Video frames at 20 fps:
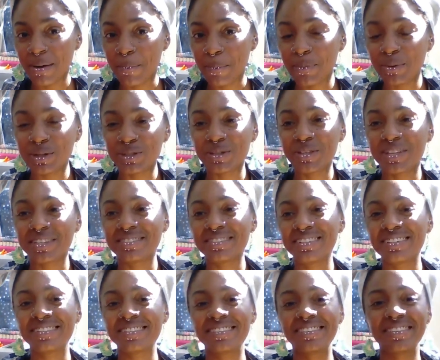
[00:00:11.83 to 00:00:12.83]
Pretty sure that's
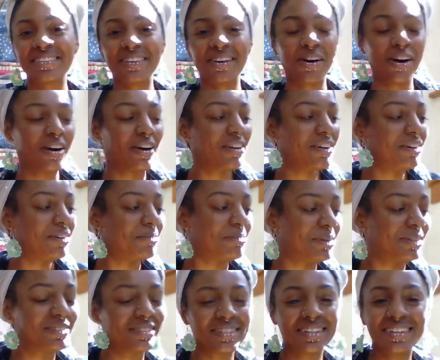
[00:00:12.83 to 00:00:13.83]
it on
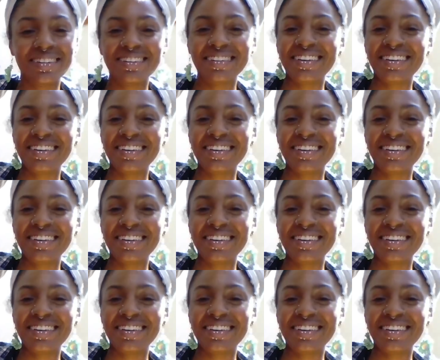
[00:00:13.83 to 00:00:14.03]
Insta.